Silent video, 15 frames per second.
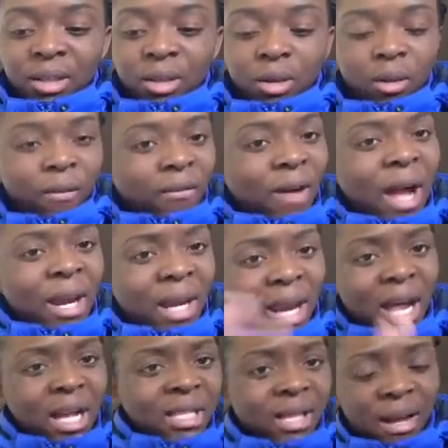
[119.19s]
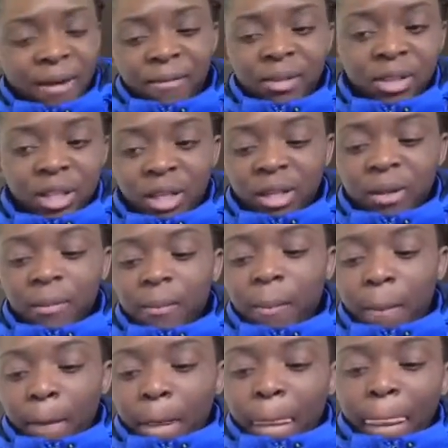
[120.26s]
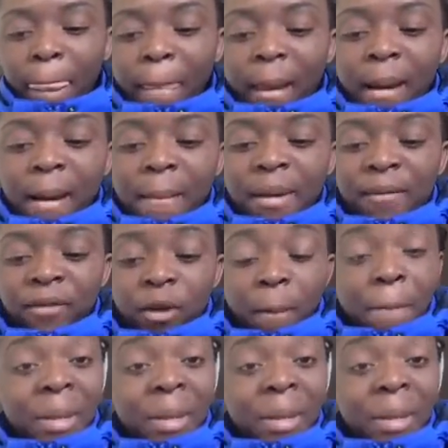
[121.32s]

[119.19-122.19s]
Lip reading: the finalize of everything. If you're